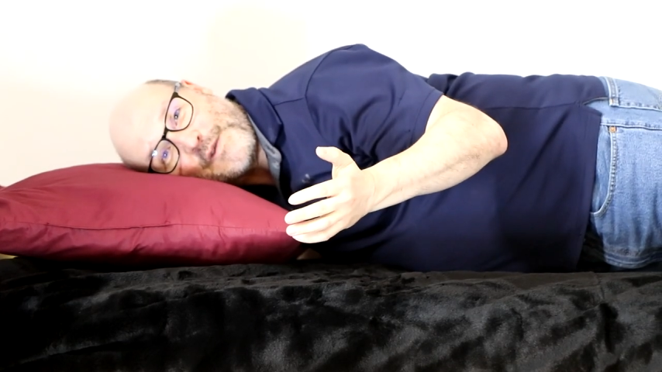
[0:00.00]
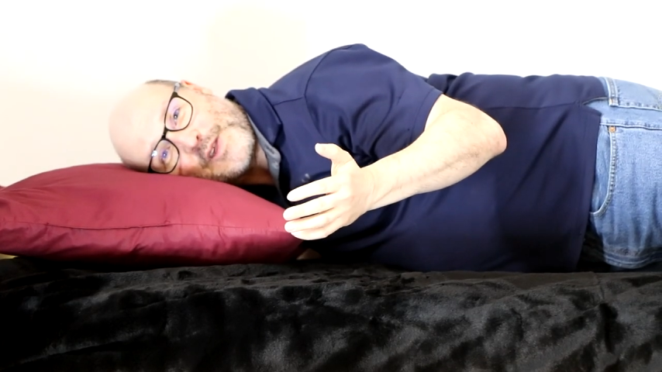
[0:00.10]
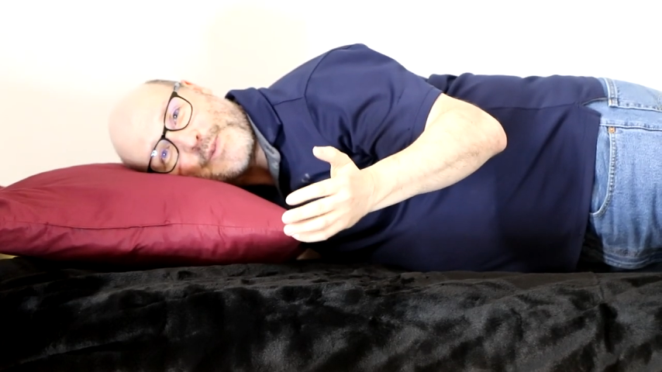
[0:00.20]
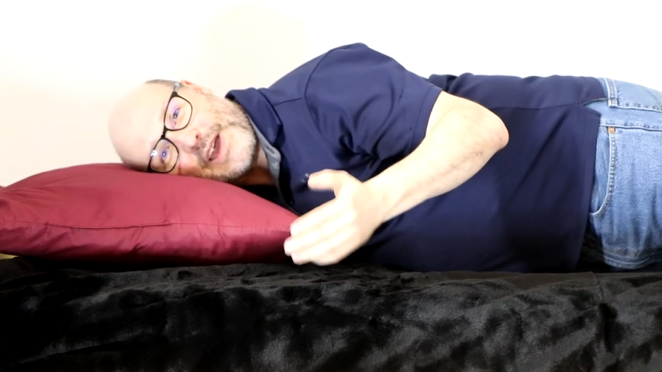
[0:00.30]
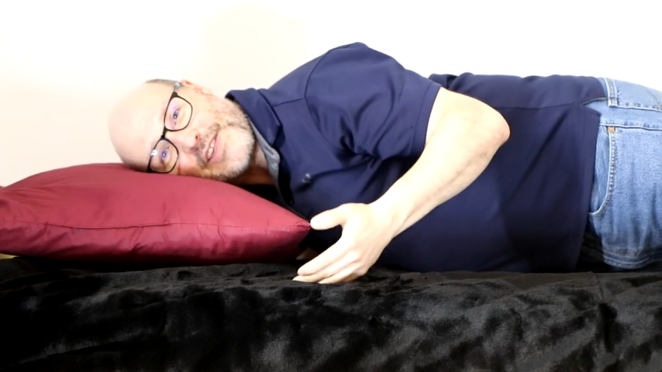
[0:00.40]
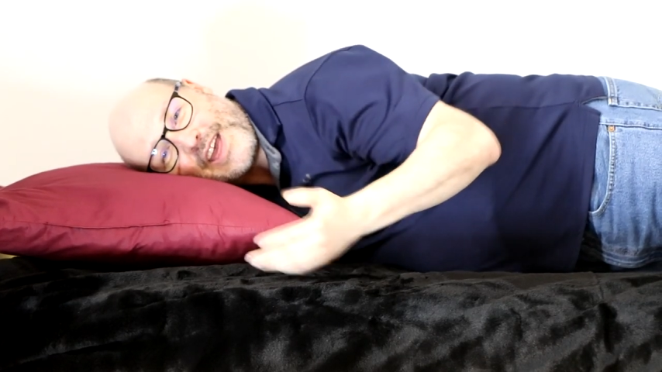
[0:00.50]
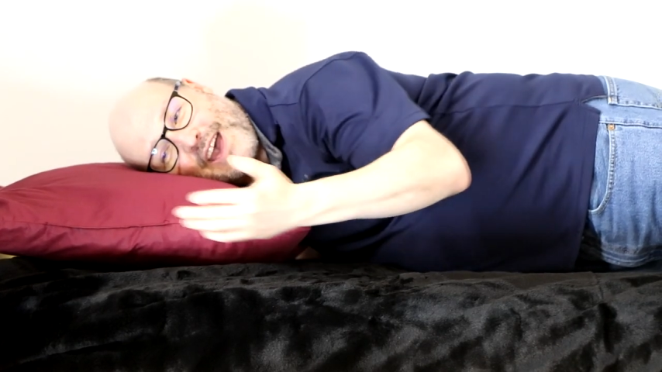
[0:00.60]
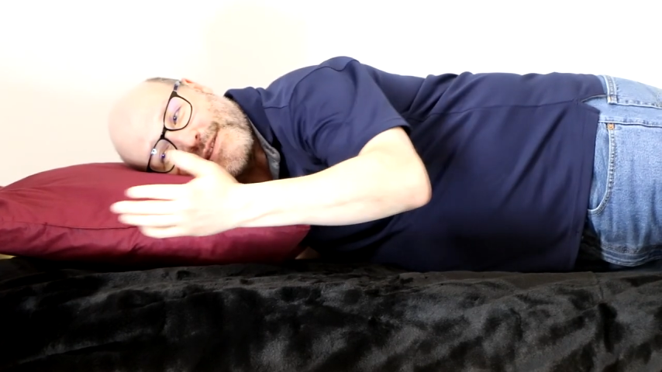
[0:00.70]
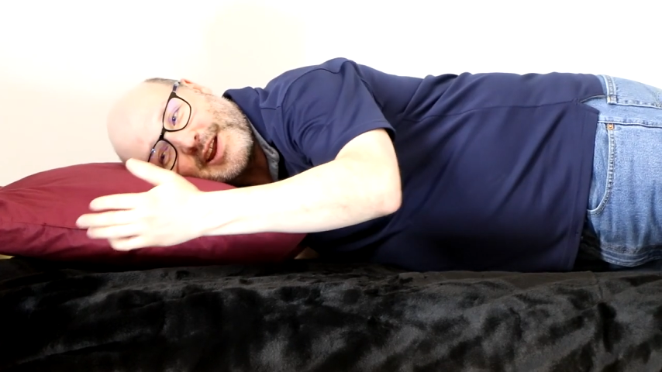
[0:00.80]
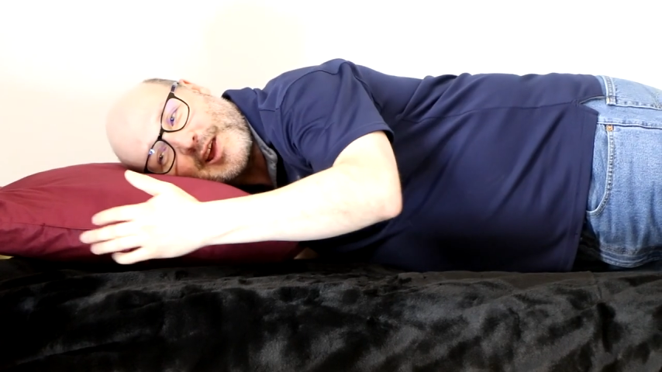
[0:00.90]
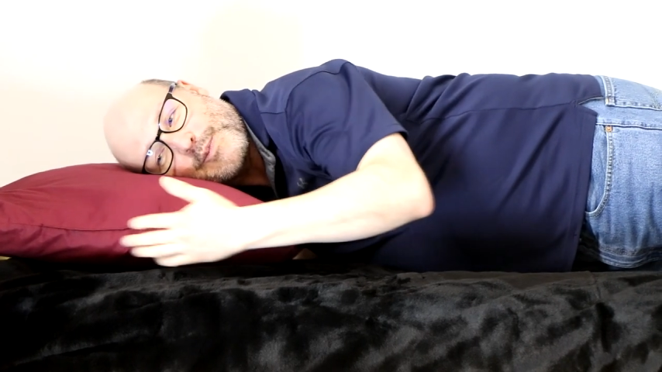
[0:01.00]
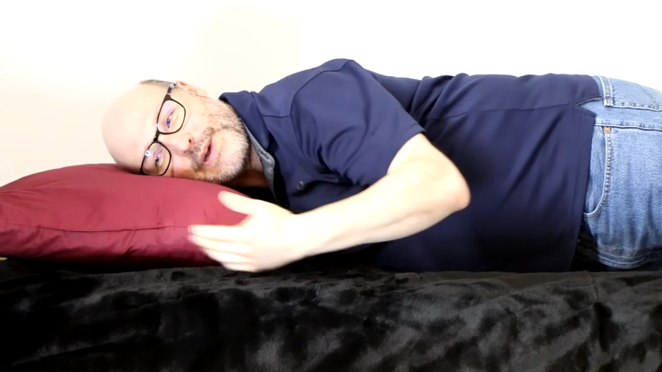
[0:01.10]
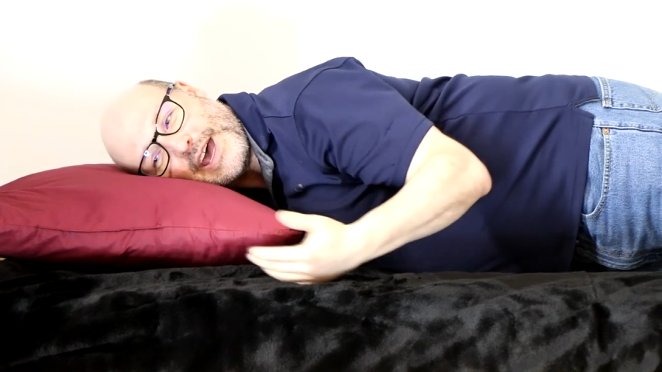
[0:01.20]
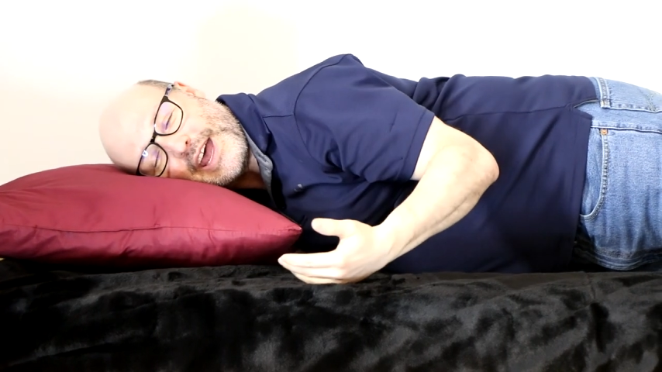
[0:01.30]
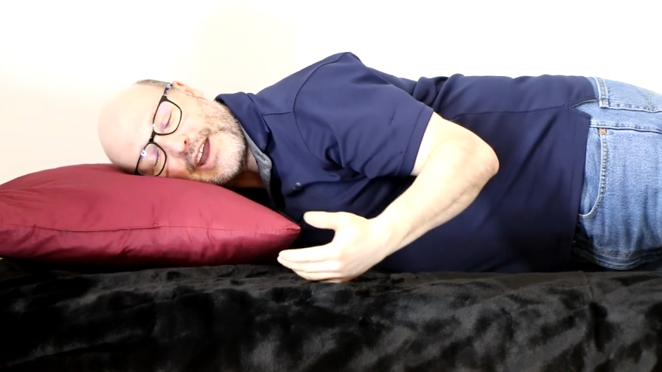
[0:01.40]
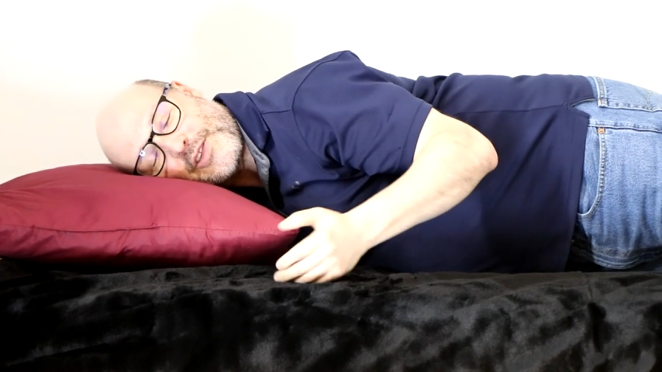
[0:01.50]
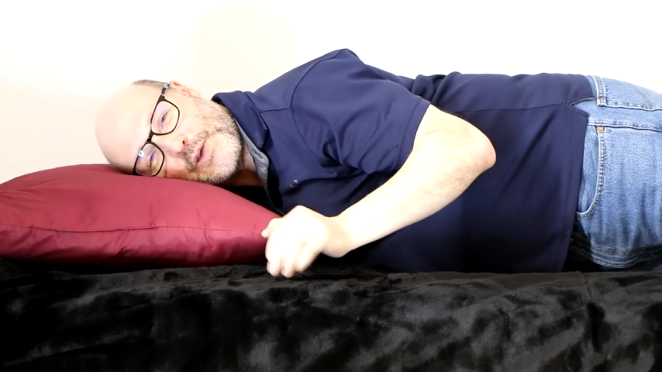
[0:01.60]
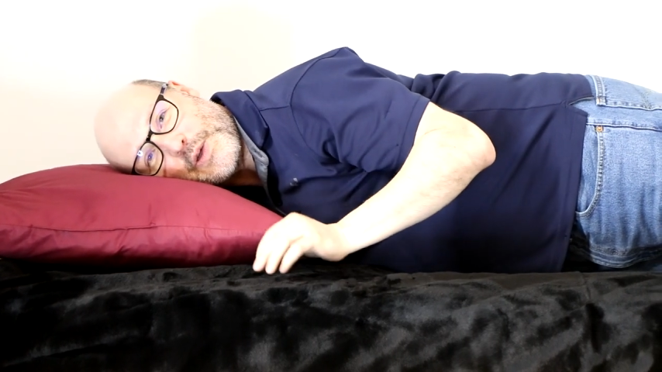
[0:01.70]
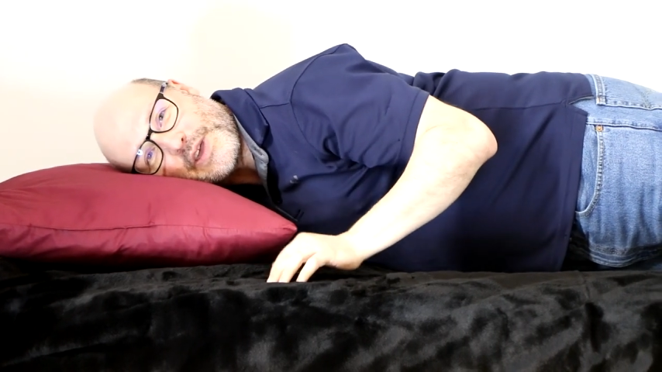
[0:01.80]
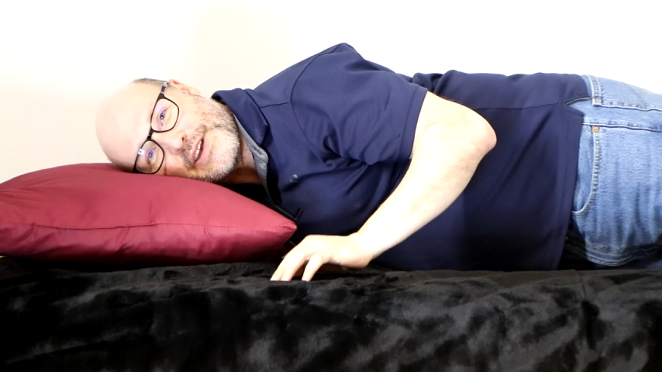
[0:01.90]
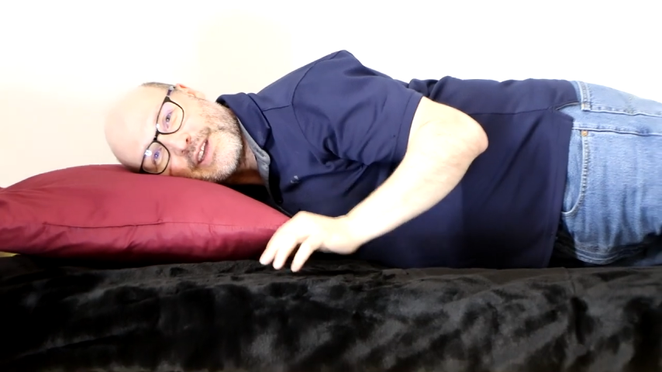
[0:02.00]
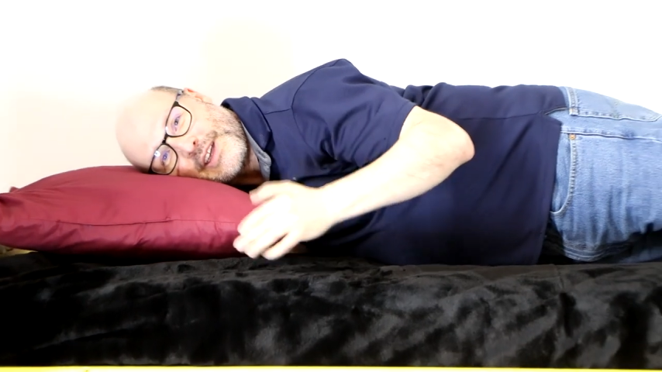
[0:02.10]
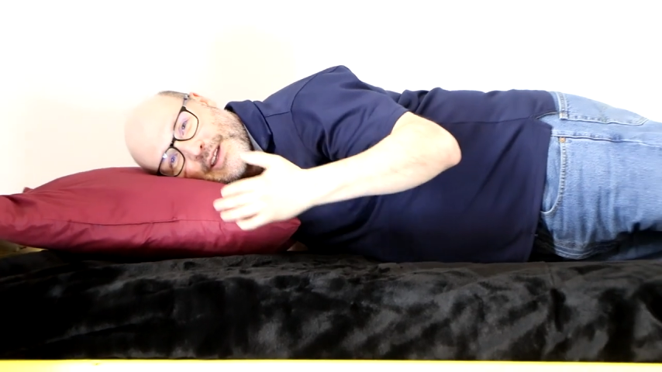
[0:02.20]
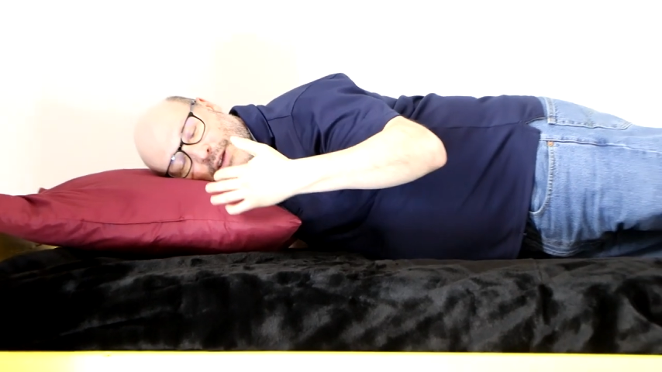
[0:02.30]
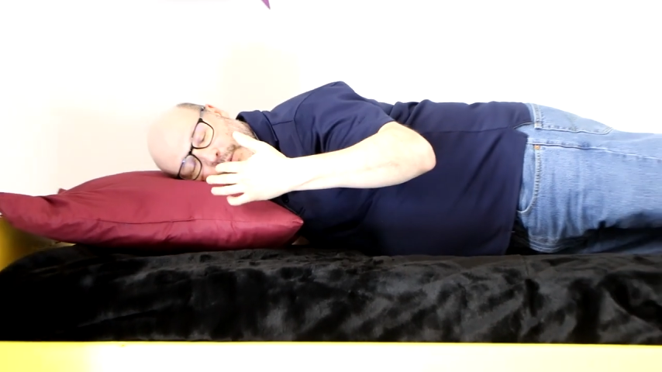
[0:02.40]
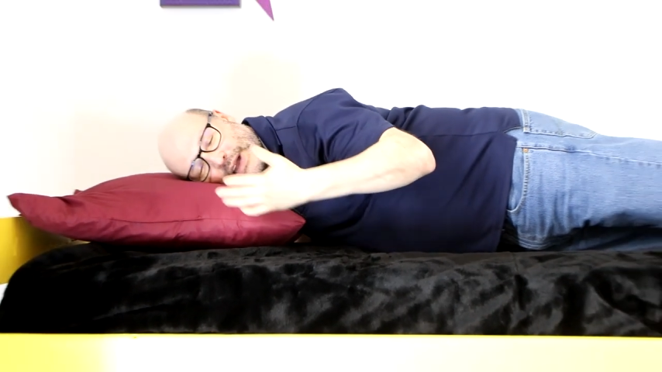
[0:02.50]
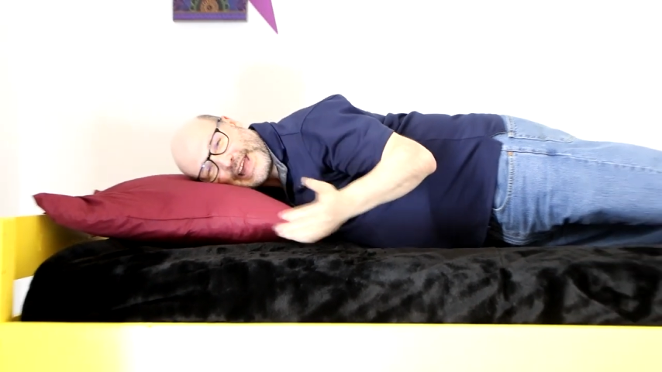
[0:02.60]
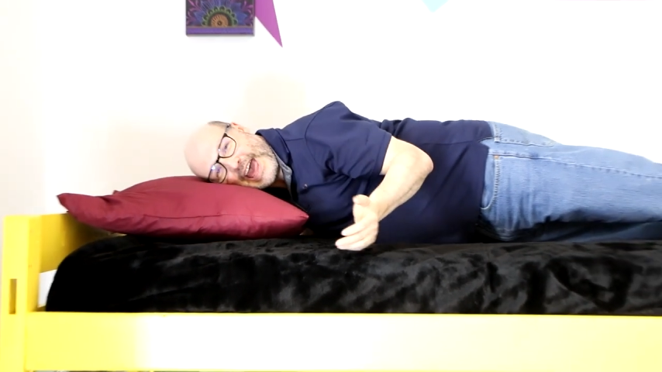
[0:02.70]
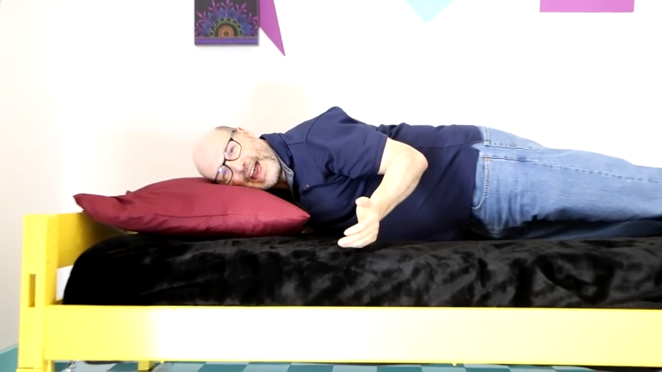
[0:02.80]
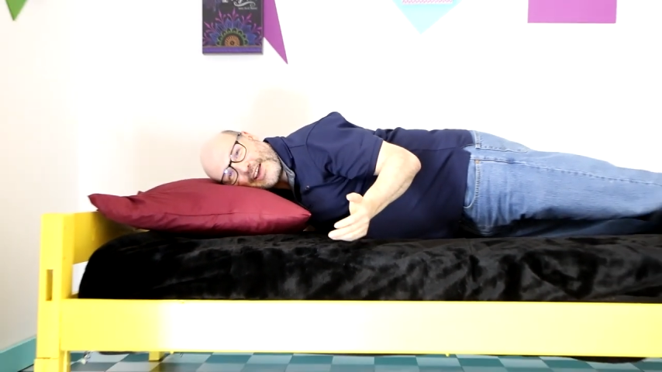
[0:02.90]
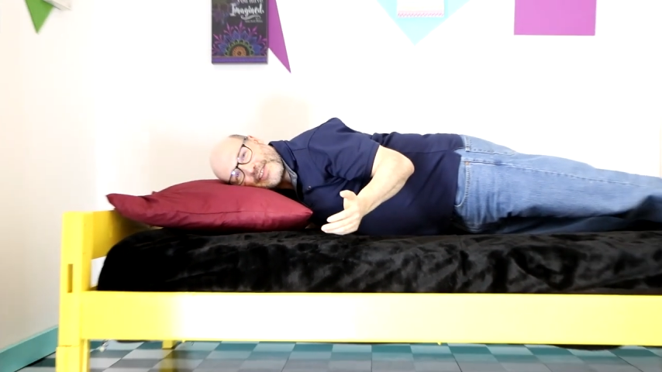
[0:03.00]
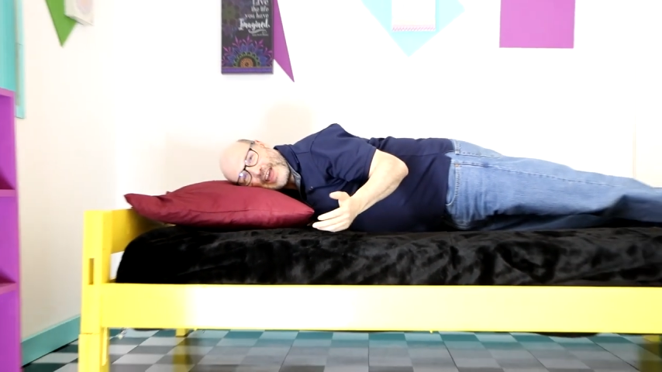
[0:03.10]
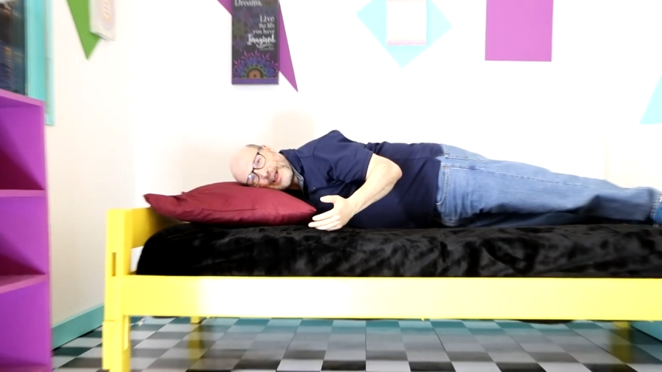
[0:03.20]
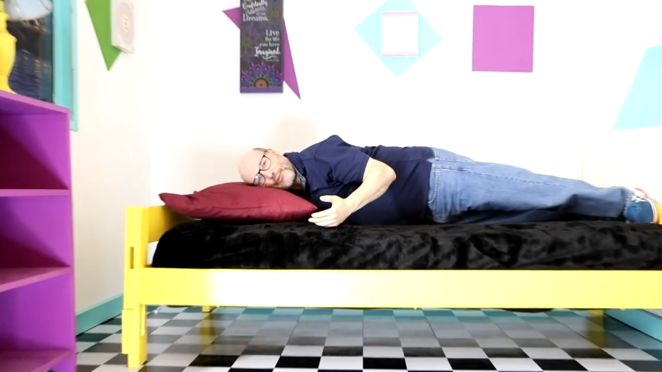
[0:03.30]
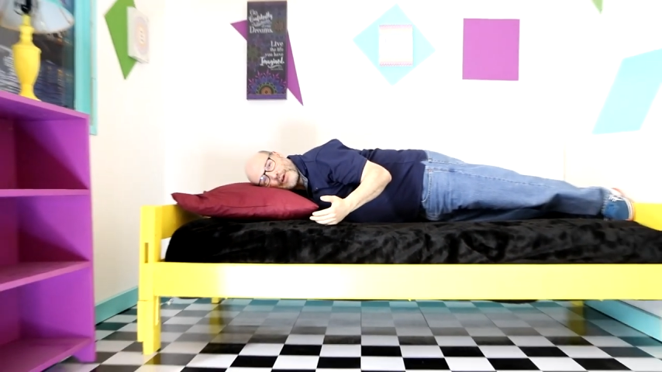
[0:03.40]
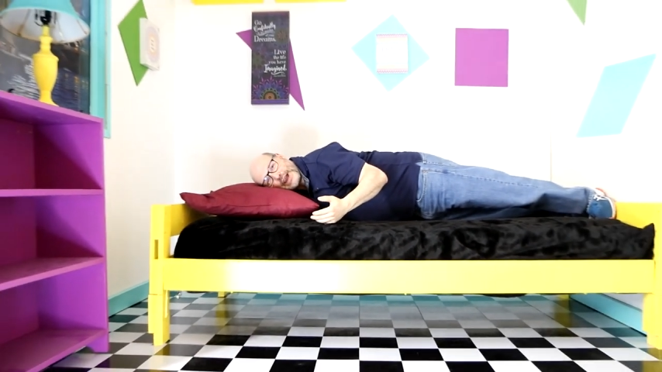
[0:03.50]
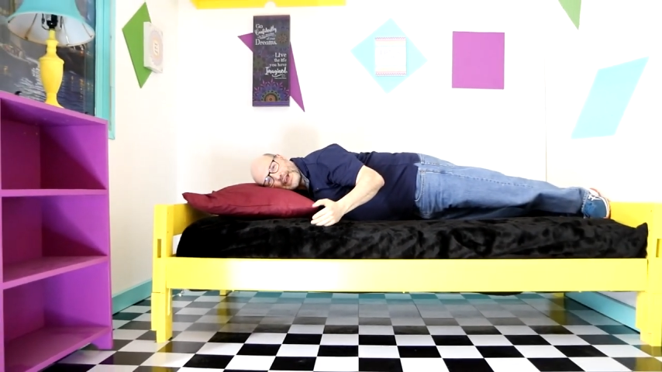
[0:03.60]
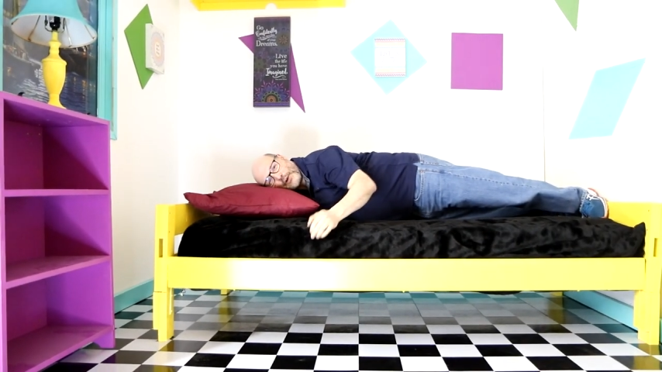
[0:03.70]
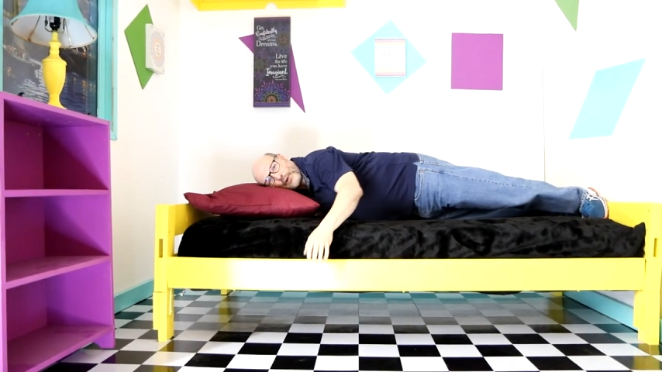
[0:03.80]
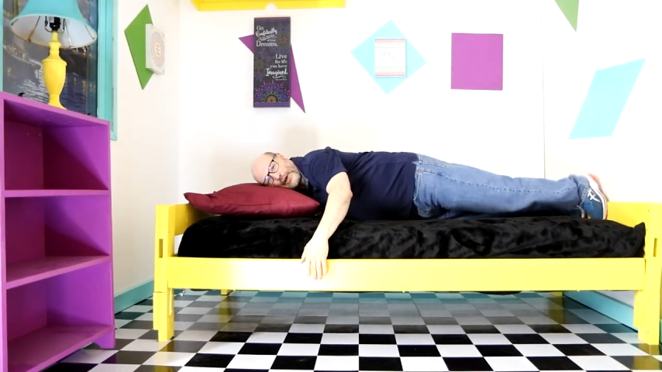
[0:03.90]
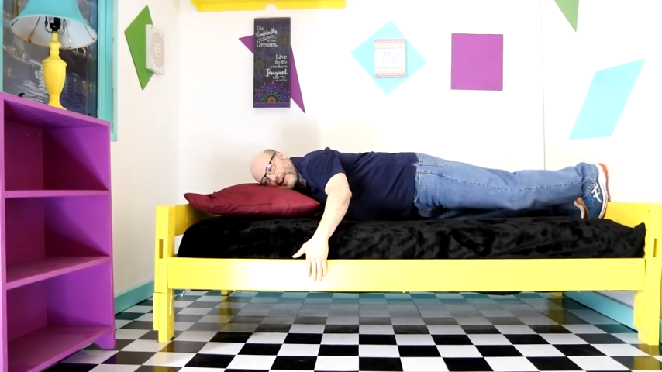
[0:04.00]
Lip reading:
Nobody's mouth can be seen.